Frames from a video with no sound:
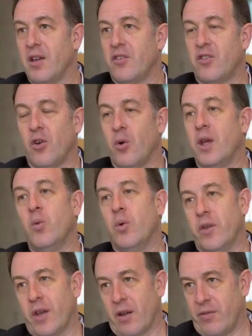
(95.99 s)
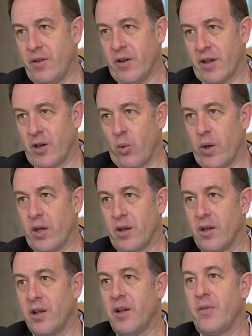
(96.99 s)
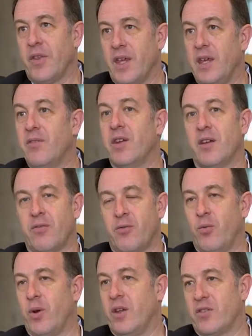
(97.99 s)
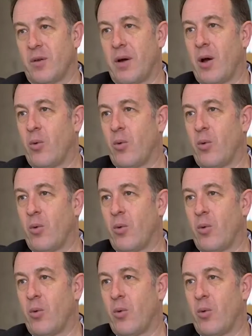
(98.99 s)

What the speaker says: So it will not feel like a win, even if we somehow